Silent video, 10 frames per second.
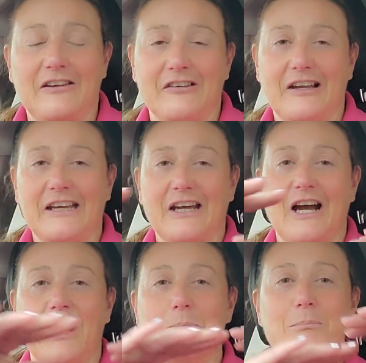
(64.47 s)
It's like
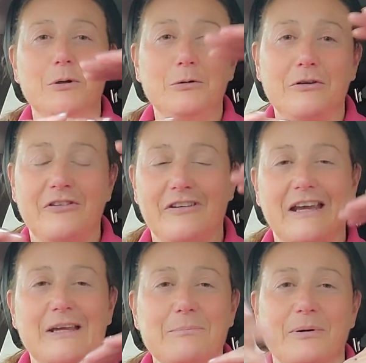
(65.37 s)
a
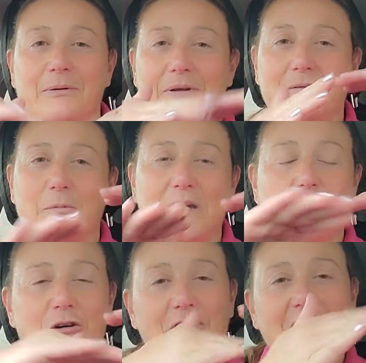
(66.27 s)
moonscape with
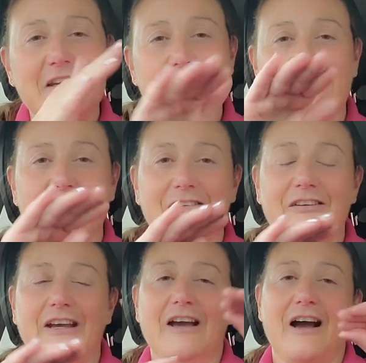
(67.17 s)
wee
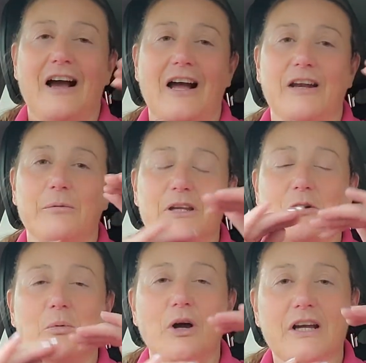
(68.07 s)
craters, and when
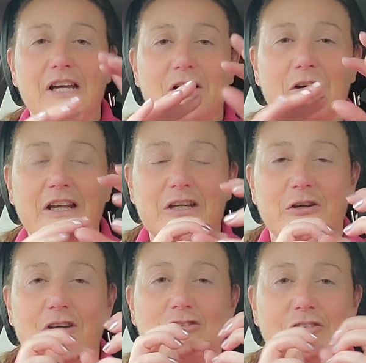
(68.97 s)
you're working on it
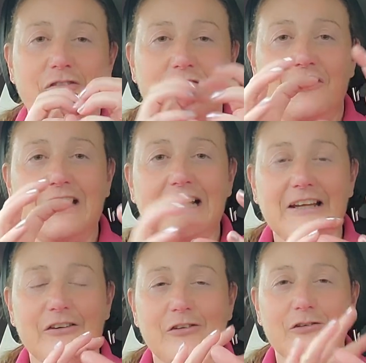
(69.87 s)
you can just feel
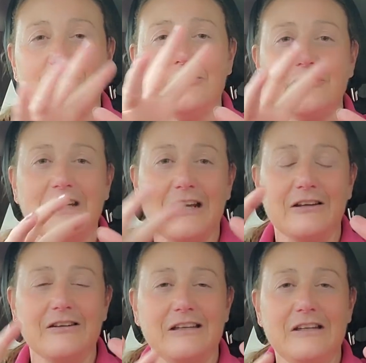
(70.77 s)
it softening
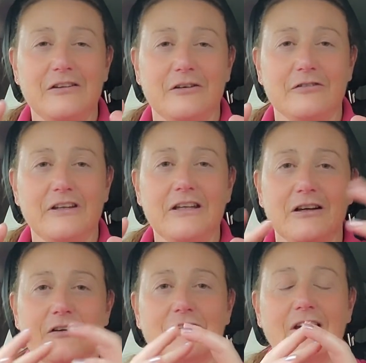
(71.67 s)
underneath your
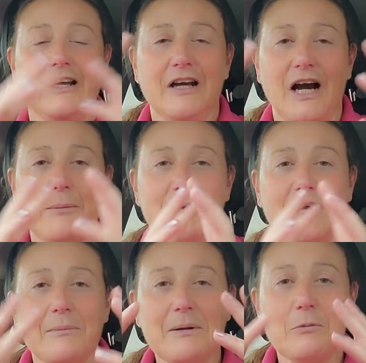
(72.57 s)
fingers and
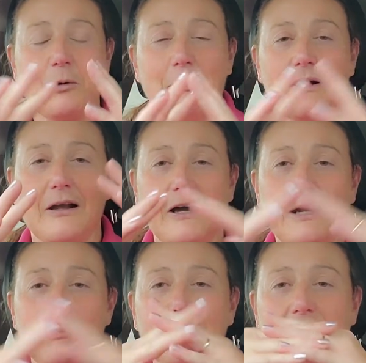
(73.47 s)
becoming more
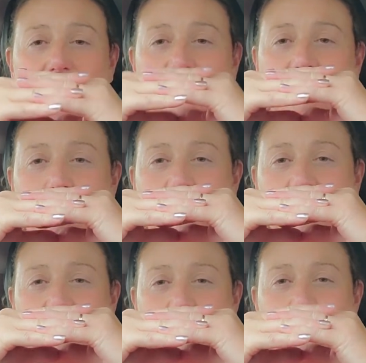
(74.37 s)
pliable instead of
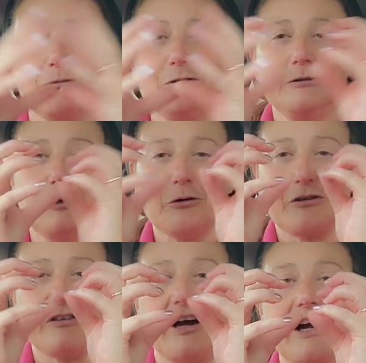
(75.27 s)
being so
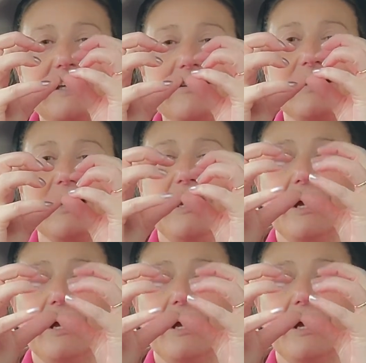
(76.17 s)
locked tight.